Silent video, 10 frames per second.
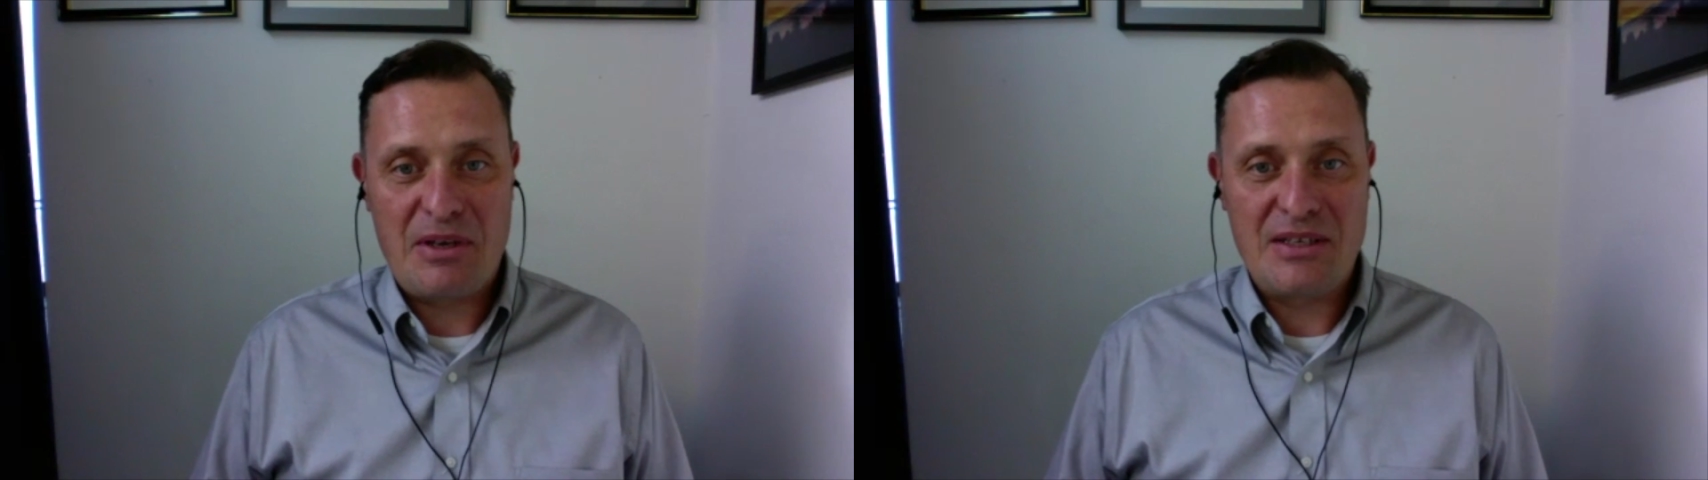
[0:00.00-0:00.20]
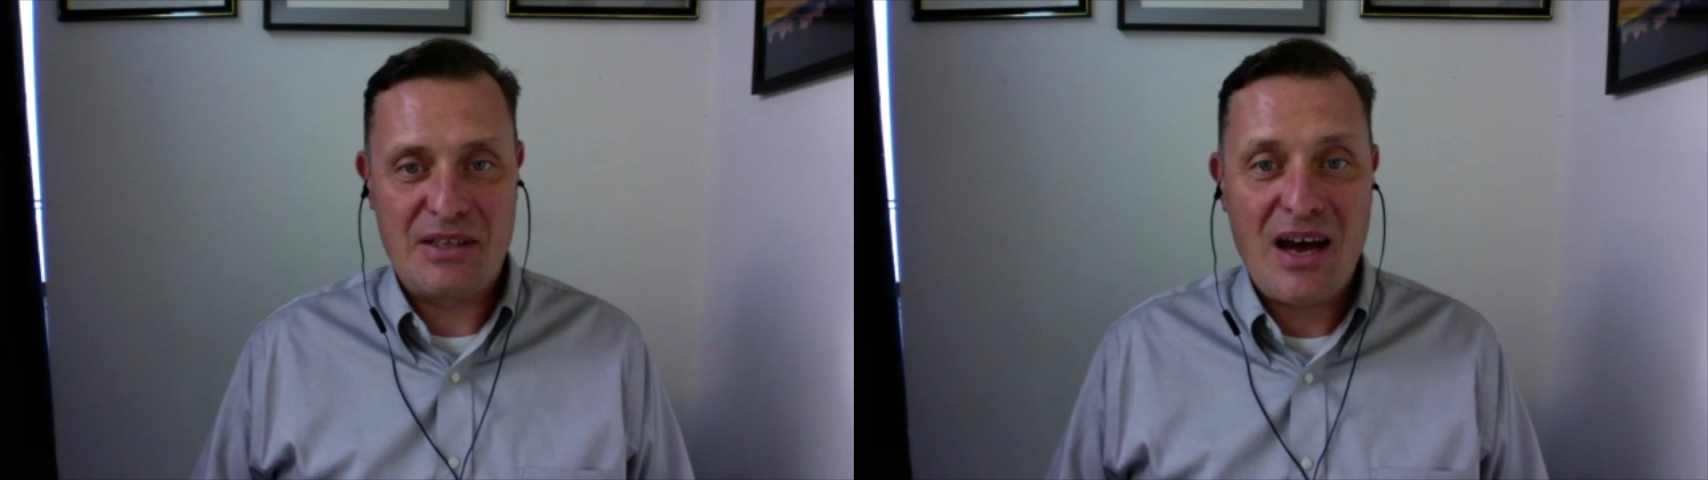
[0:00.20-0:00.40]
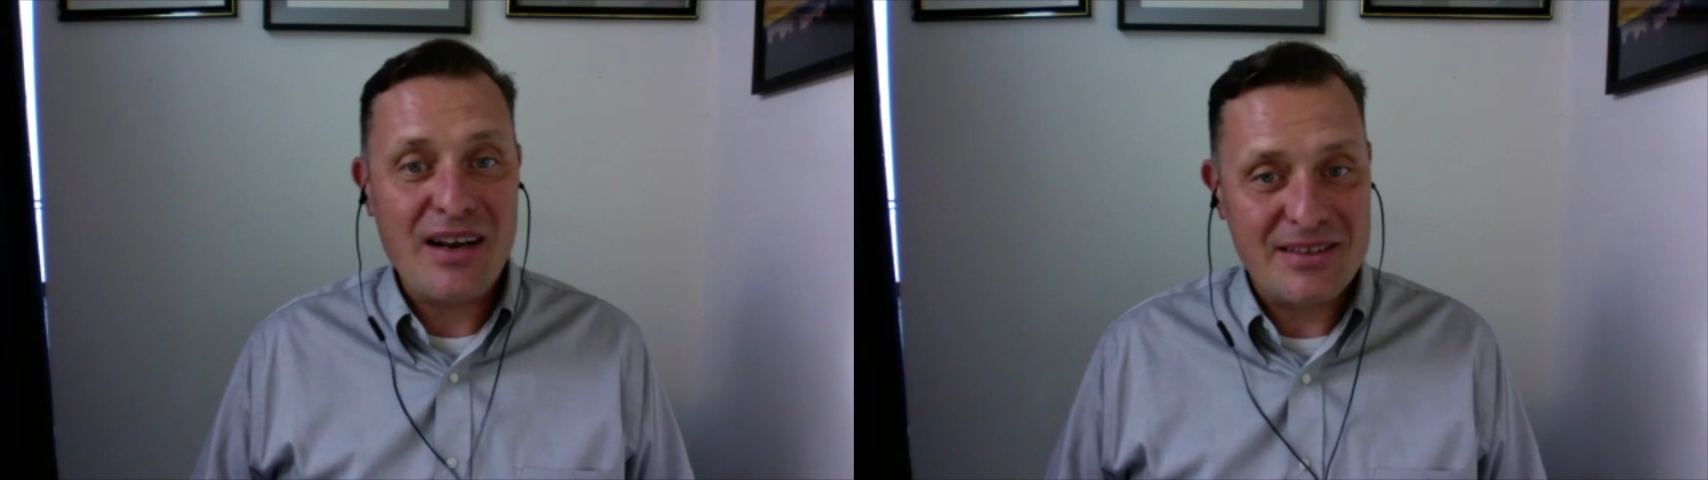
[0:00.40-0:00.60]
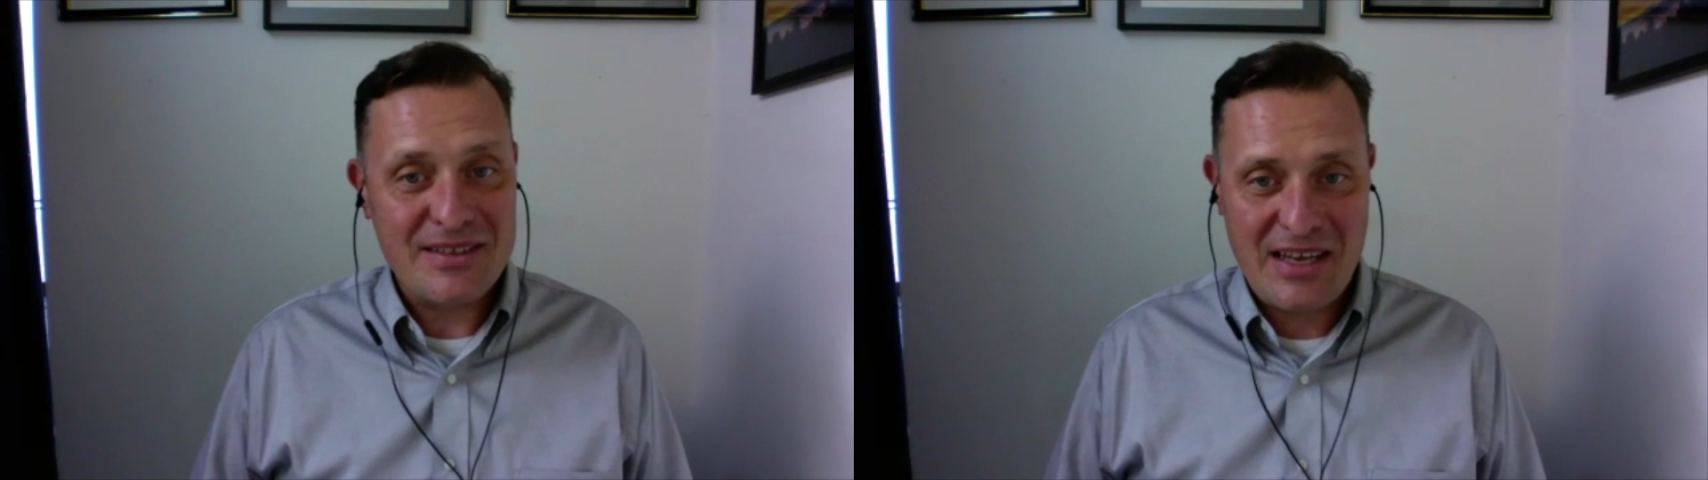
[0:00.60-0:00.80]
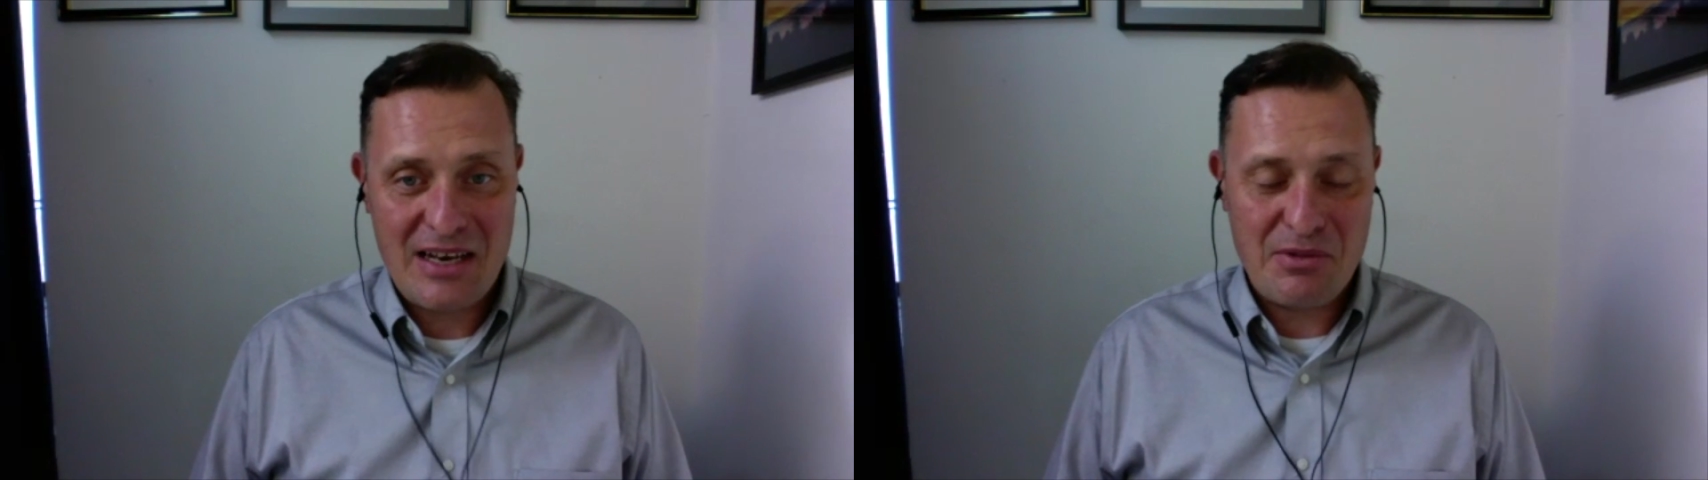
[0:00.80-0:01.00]
is not a
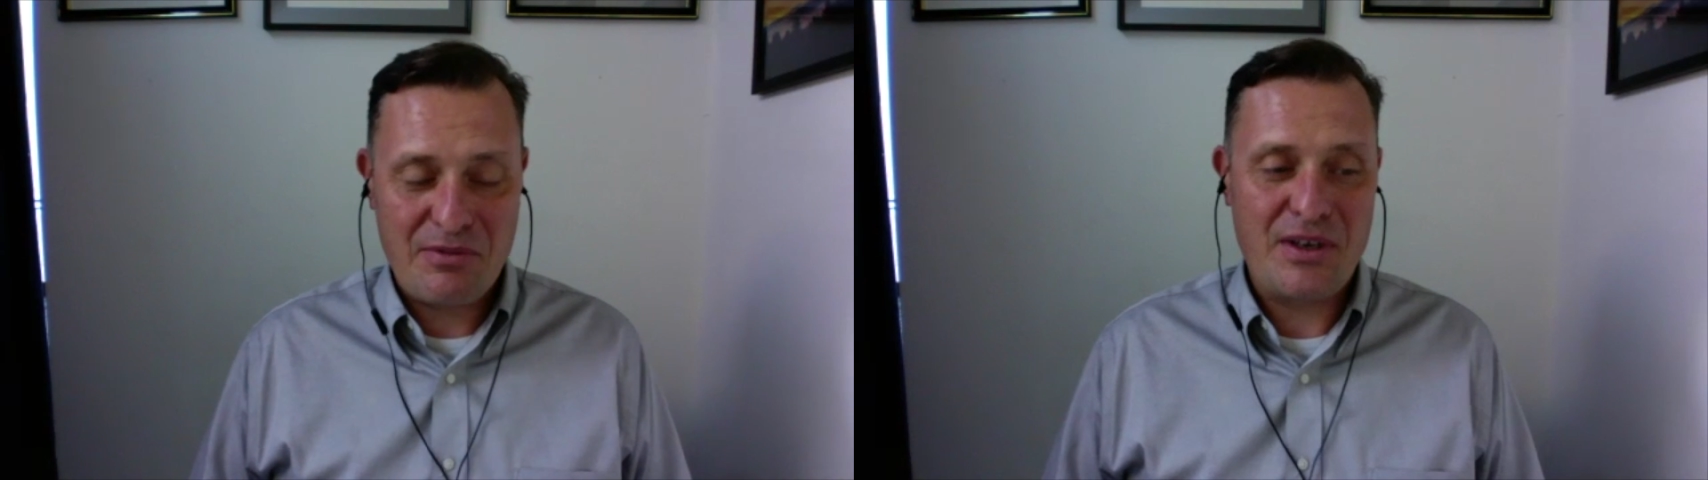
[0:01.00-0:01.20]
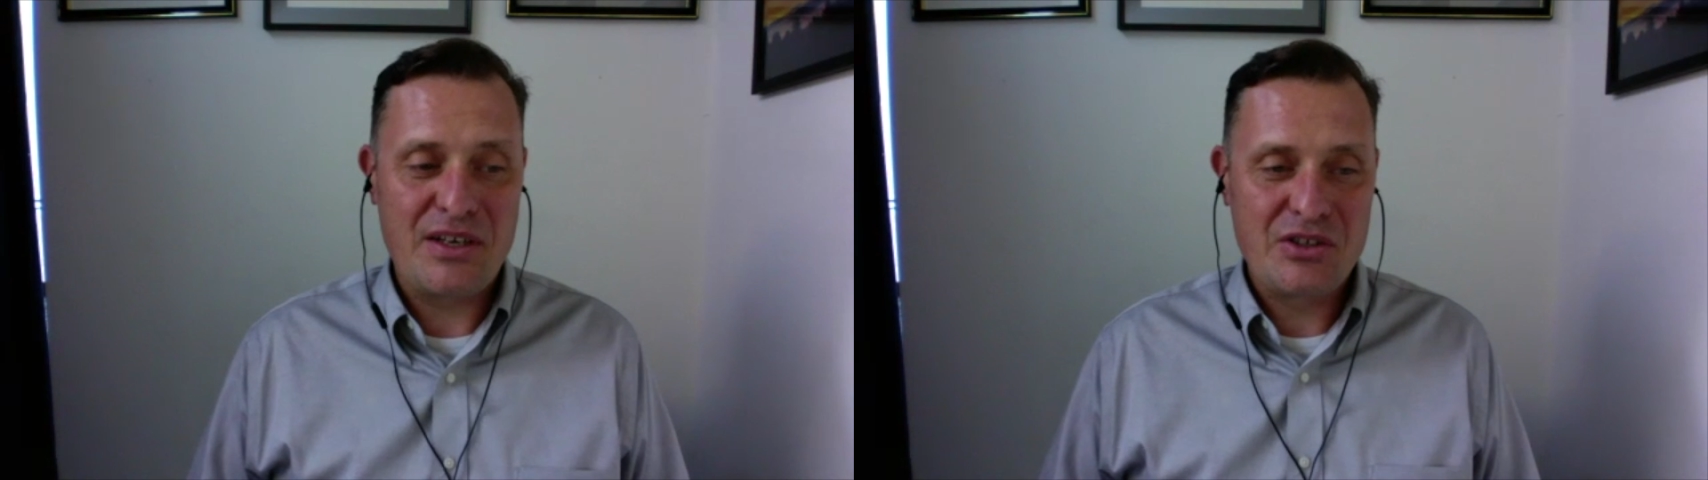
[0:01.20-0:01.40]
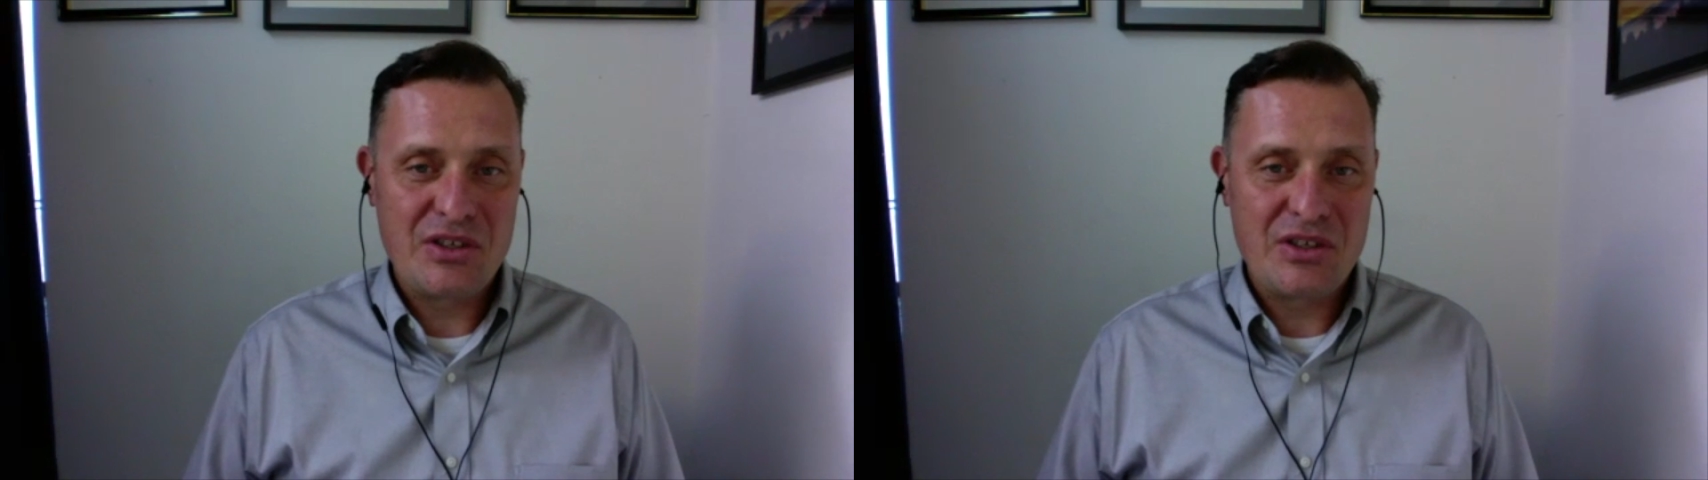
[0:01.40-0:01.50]
sustainable fish.